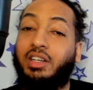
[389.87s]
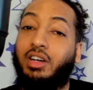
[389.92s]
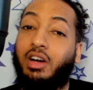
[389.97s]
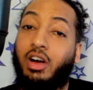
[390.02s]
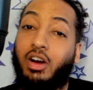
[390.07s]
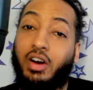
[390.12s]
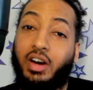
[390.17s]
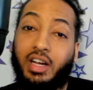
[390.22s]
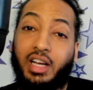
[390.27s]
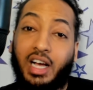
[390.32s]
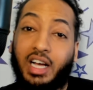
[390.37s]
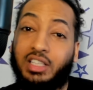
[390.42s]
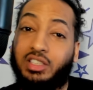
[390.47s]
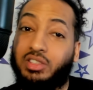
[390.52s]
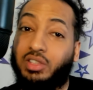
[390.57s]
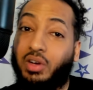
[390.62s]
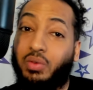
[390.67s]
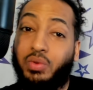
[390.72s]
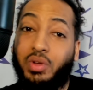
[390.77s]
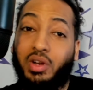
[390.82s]
All right, guys,
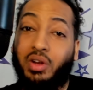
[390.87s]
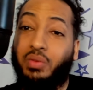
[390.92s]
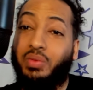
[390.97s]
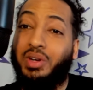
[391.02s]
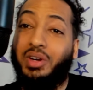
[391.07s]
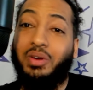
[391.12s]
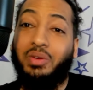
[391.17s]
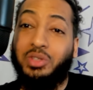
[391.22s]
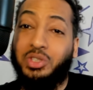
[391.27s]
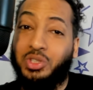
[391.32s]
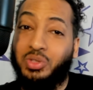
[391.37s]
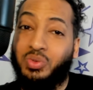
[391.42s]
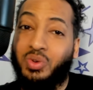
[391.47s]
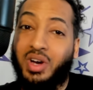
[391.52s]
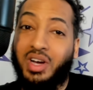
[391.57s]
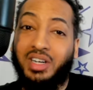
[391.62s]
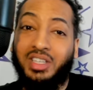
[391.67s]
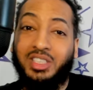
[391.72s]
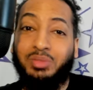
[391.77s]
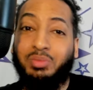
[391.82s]
we know what you
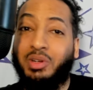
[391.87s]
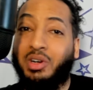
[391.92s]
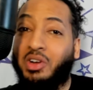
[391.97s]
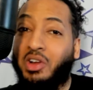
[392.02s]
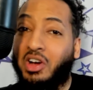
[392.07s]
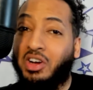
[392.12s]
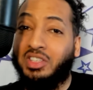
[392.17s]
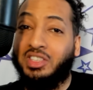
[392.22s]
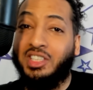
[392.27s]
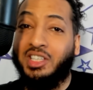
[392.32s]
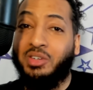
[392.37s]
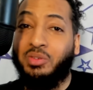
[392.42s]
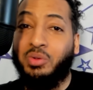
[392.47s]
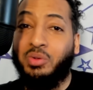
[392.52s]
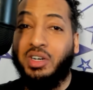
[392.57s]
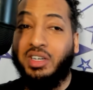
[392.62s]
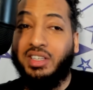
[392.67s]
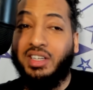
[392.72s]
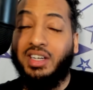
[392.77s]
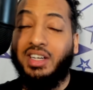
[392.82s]
want. It's been a long day at
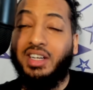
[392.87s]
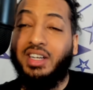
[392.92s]
work.